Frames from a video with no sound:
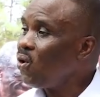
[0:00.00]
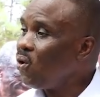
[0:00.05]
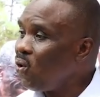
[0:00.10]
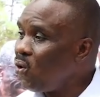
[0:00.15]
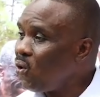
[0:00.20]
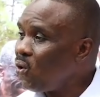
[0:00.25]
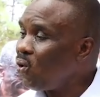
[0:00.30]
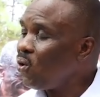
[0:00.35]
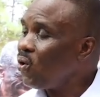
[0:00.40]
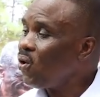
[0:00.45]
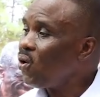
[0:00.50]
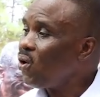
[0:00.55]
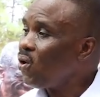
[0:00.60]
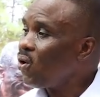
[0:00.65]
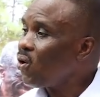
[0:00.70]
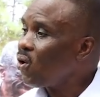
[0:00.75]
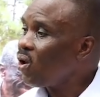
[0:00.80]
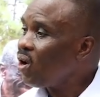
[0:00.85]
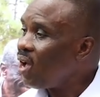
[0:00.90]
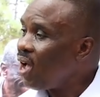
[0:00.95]
all
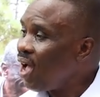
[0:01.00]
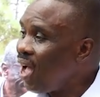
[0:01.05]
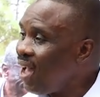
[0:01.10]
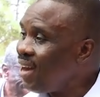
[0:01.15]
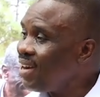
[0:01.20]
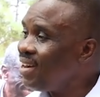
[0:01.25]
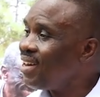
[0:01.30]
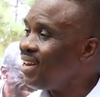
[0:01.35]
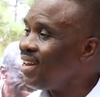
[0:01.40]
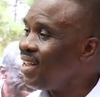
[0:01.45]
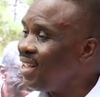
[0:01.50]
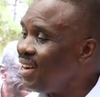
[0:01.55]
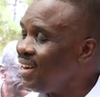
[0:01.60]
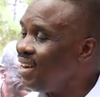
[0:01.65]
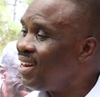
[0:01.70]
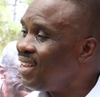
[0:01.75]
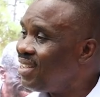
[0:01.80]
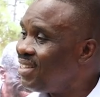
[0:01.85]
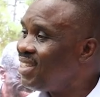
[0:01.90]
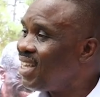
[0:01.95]
an
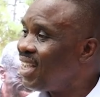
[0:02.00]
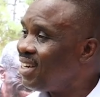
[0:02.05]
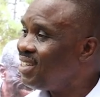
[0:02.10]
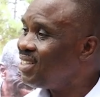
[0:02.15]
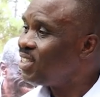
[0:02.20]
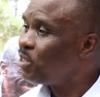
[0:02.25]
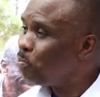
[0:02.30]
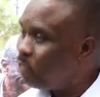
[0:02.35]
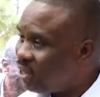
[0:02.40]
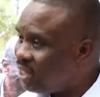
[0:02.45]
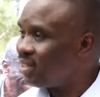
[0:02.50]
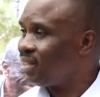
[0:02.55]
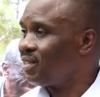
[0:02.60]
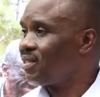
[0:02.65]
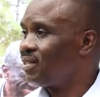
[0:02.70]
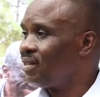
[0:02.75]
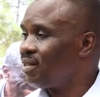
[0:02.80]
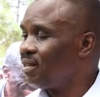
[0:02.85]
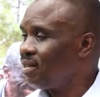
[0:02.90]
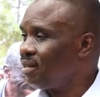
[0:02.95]
endangered
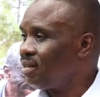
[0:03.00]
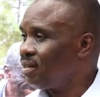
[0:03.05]
species.